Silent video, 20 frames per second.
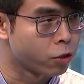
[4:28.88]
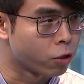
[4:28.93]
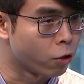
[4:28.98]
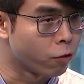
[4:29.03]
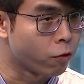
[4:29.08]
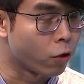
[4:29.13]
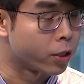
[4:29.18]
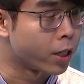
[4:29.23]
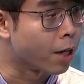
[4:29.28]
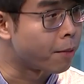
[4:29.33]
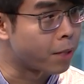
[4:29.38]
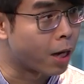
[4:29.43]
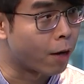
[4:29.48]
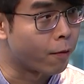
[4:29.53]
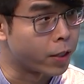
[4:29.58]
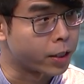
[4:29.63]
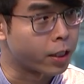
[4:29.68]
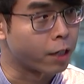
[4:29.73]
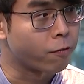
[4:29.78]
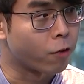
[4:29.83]
So for them, they are
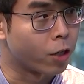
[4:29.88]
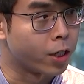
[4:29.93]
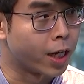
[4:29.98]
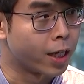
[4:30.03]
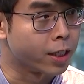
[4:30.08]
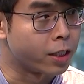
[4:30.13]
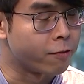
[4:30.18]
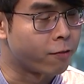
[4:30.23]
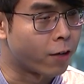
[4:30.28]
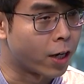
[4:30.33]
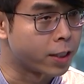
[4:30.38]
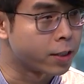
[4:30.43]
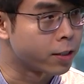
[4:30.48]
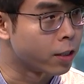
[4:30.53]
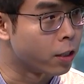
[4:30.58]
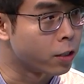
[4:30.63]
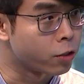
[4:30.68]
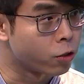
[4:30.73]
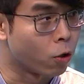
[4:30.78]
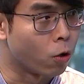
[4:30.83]
waiting for their
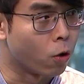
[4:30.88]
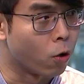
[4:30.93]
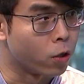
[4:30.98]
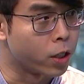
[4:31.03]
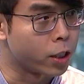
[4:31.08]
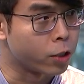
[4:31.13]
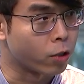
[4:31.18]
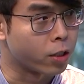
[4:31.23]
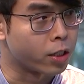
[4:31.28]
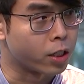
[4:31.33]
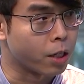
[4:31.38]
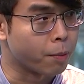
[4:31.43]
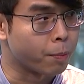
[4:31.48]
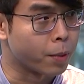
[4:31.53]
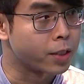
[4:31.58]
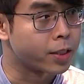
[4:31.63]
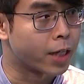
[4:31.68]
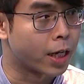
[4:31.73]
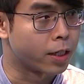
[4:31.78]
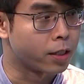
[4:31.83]
devices. So only
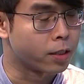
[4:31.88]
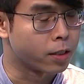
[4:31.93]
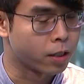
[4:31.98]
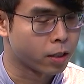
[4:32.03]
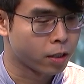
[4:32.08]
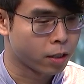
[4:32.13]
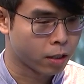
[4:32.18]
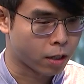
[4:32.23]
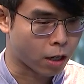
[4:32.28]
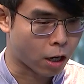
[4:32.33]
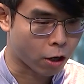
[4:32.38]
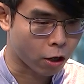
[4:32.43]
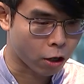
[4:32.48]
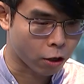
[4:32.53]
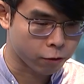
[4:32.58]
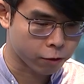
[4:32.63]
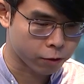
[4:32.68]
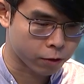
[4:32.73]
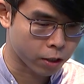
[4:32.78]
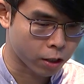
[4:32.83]
20% out
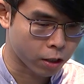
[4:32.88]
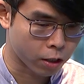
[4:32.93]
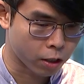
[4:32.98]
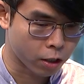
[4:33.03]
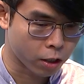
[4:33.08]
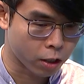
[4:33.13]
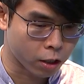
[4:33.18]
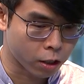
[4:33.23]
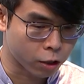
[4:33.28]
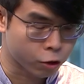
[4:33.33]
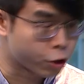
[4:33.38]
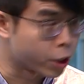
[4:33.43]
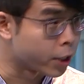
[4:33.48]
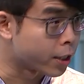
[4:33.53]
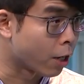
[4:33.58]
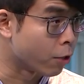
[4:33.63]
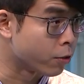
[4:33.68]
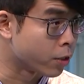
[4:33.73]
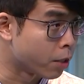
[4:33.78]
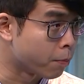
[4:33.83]
of the
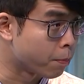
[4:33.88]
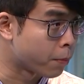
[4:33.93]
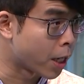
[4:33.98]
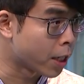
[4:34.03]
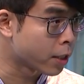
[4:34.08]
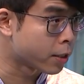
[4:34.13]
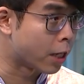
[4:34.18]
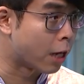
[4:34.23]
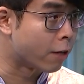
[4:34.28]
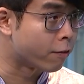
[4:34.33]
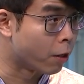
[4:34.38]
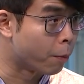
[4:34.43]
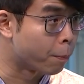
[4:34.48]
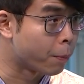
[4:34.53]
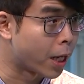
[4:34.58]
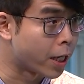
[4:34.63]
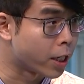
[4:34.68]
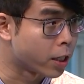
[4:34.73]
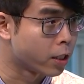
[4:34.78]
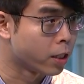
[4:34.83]
3,000 plus they have
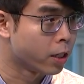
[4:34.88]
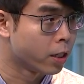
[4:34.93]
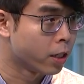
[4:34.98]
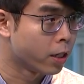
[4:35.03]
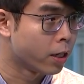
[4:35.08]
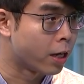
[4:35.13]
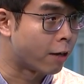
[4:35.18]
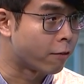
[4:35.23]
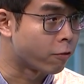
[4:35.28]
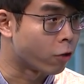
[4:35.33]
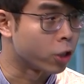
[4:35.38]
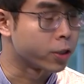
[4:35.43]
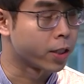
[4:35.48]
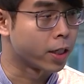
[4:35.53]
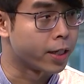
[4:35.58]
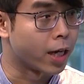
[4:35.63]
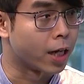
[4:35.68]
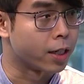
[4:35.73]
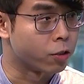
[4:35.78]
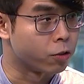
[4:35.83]
applied have gotten
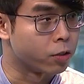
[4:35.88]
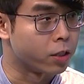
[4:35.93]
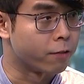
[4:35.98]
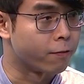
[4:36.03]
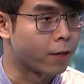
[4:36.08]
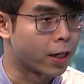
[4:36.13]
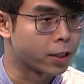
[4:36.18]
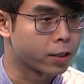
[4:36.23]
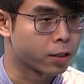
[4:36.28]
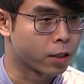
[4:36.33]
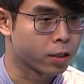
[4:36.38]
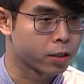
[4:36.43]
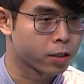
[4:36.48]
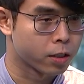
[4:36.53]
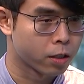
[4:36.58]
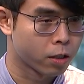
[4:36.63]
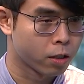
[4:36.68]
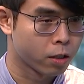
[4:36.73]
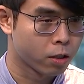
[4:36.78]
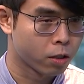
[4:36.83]
their new devices.
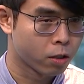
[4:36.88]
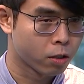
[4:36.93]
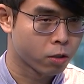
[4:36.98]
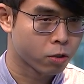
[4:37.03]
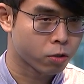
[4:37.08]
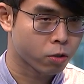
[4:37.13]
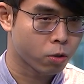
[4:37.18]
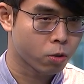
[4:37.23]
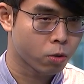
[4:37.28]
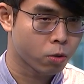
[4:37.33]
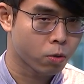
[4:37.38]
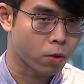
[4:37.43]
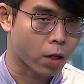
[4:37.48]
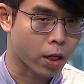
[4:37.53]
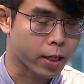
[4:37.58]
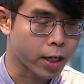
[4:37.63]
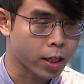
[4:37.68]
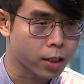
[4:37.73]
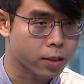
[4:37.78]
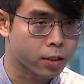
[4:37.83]
So I
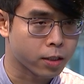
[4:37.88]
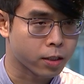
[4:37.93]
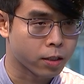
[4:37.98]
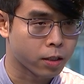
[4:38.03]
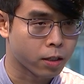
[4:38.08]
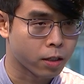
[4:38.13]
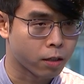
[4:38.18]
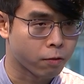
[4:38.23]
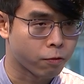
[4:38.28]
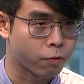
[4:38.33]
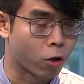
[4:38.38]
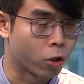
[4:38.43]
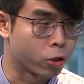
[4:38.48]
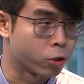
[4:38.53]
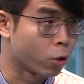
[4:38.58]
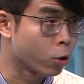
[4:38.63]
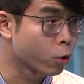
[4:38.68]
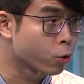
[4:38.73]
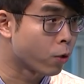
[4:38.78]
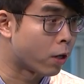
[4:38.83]
guess for
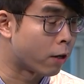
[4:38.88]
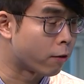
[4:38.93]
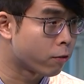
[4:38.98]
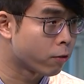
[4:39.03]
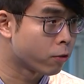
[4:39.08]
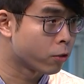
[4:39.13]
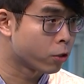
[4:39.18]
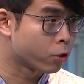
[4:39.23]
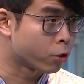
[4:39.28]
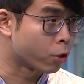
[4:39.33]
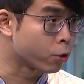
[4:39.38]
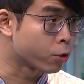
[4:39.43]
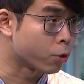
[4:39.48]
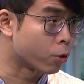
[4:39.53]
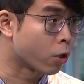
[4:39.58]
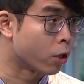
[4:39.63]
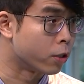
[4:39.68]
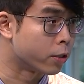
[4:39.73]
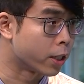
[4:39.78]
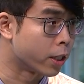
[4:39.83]
those who have chose to
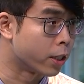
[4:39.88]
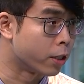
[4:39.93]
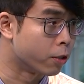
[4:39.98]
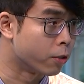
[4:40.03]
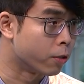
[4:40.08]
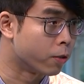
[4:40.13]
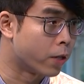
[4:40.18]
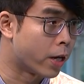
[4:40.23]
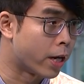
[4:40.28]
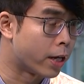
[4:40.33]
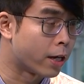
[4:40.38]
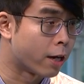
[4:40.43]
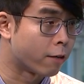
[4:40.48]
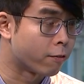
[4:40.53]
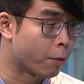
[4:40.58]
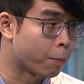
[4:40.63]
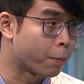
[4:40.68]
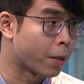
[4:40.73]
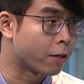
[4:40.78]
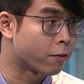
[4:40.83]
continue and have
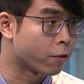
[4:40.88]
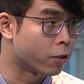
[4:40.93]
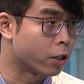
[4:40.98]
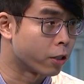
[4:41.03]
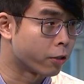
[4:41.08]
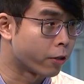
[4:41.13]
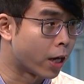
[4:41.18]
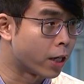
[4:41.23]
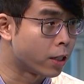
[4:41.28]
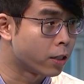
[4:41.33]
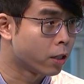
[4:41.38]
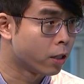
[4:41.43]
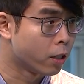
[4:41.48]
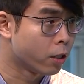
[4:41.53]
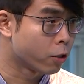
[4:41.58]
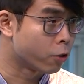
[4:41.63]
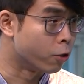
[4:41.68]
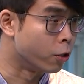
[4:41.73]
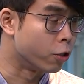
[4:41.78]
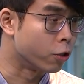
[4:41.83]
applied for the grant,
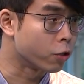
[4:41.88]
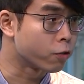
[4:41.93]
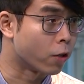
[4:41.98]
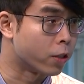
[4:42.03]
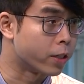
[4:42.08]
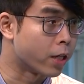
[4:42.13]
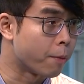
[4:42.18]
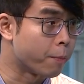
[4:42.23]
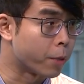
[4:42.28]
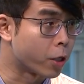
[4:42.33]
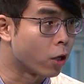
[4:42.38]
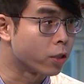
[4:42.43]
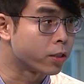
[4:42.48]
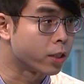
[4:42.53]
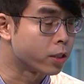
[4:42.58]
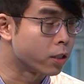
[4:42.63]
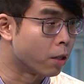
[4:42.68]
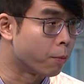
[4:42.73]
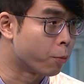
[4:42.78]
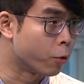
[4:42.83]
good news for them because
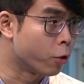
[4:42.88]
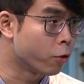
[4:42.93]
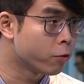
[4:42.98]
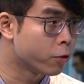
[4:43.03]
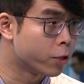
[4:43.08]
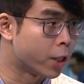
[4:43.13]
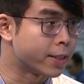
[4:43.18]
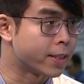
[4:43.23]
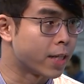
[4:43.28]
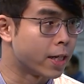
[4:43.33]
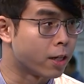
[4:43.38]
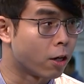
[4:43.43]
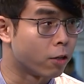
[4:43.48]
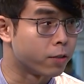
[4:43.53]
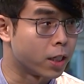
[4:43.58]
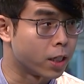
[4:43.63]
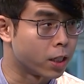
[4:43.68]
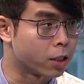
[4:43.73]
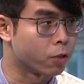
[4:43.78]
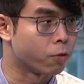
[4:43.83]
it's approved, just that now
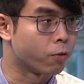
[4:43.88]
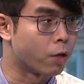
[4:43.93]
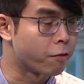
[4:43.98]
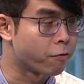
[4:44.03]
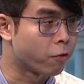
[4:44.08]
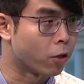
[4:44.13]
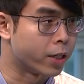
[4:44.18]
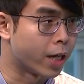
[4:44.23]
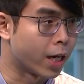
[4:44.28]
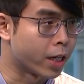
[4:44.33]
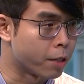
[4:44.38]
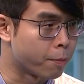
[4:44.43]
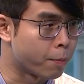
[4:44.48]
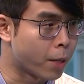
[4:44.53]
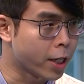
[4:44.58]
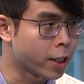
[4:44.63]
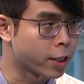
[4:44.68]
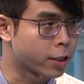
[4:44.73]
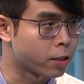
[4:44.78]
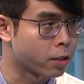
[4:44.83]
they need to wait for their
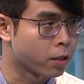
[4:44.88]
e-bikes.